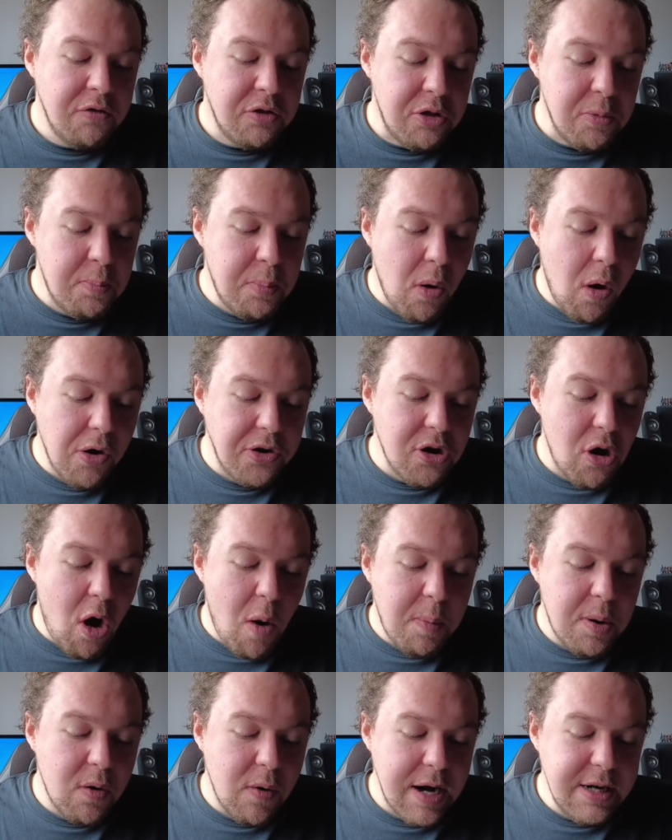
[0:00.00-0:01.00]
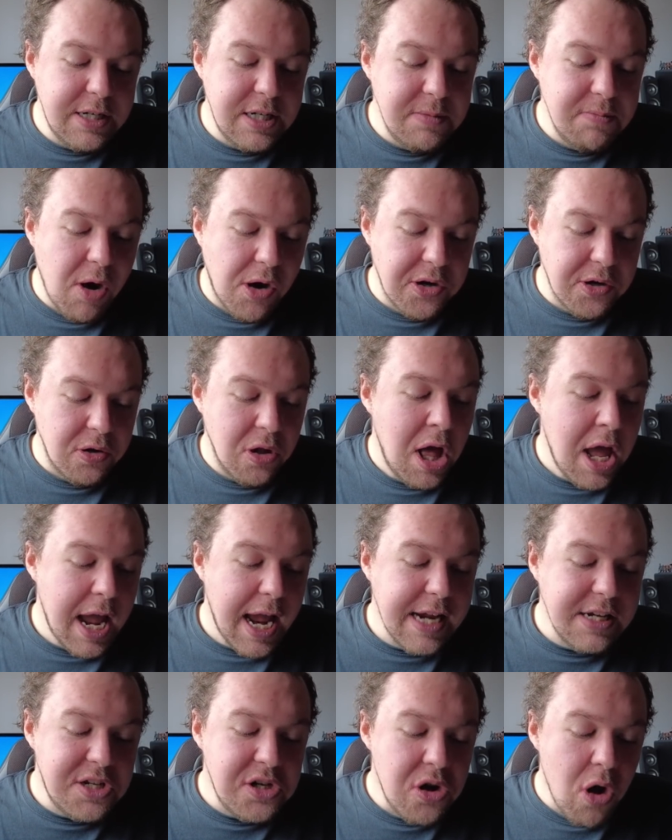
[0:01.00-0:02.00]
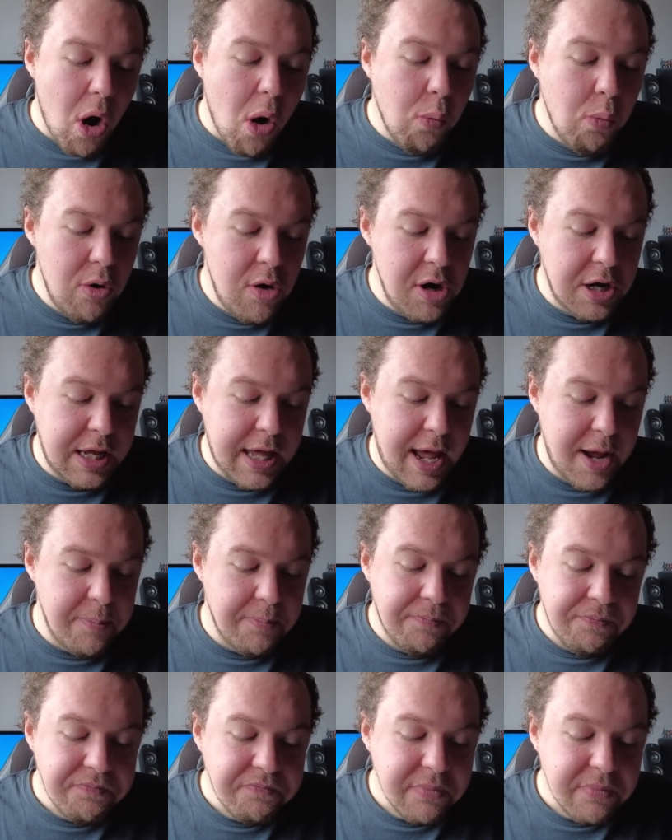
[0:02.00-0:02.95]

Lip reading: that the border operating model is not working.